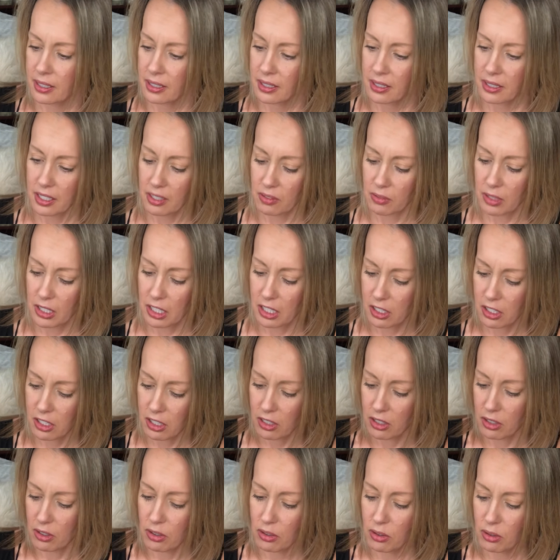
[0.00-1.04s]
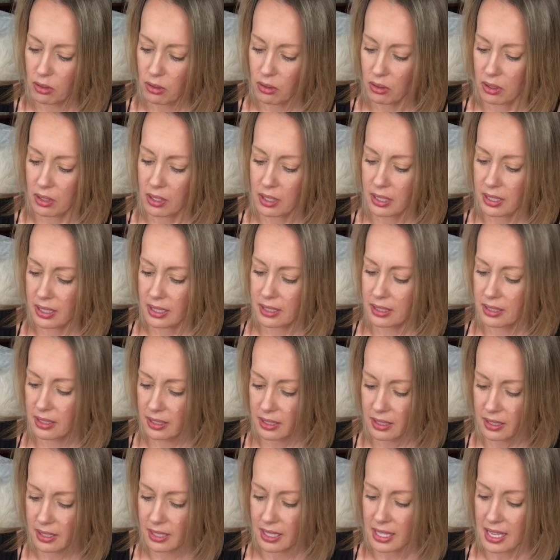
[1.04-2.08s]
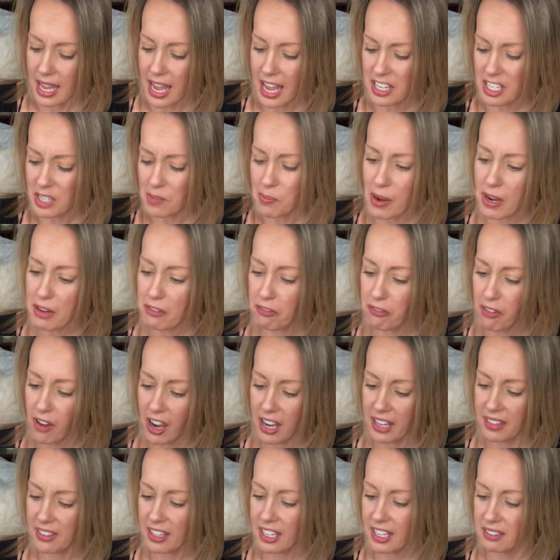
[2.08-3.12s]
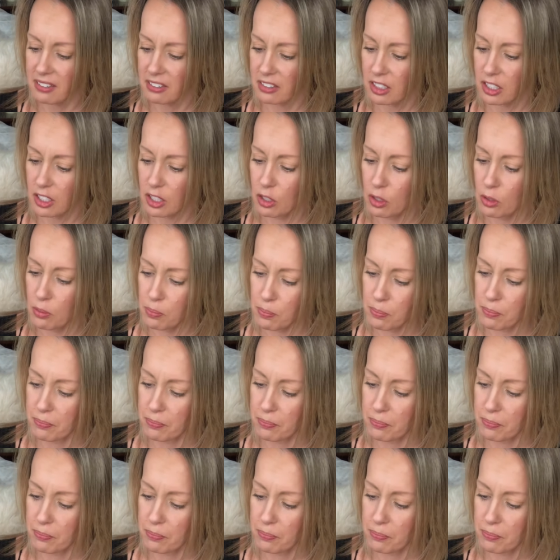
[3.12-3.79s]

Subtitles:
There we go. And you might find that you